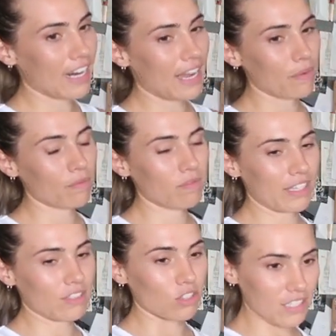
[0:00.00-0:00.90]
and I
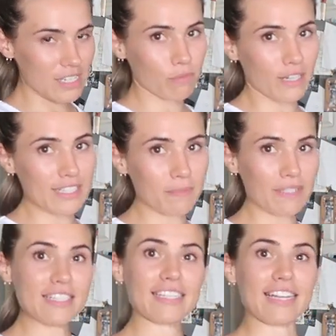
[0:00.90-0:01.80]
like looked up
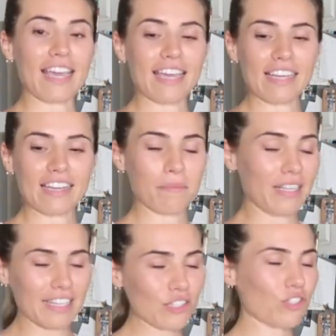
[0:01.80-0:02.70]
recipes
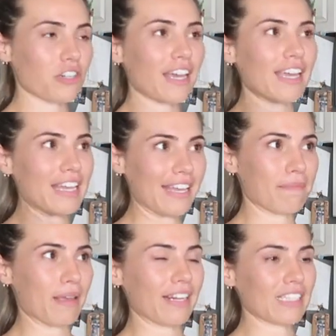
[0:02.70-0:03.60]
yesterday
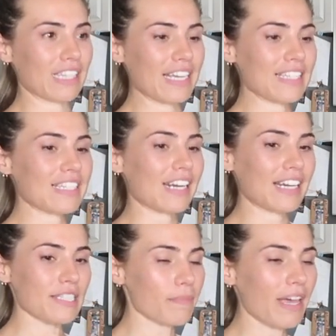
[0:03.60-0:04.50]
and made a list, and
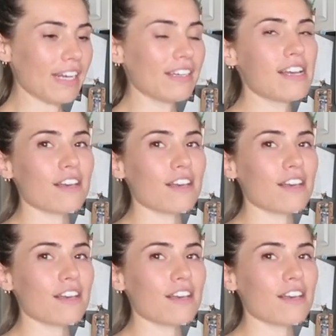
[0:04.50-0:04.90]
I spent